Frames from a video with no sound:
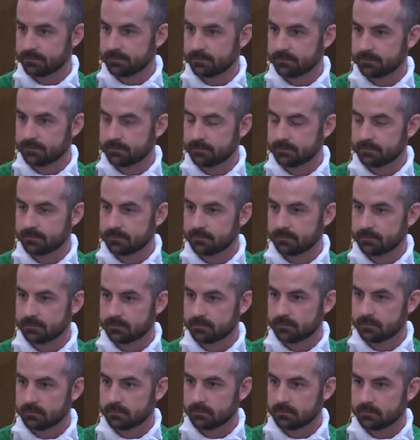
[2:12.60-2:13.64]

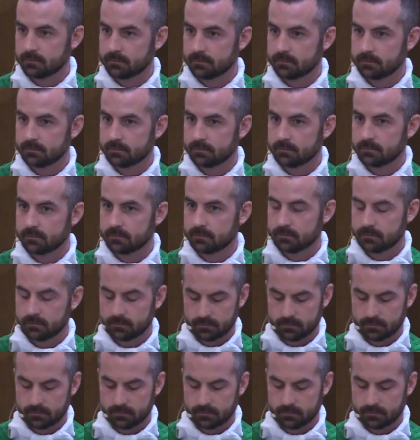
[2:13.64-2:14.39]
(silence)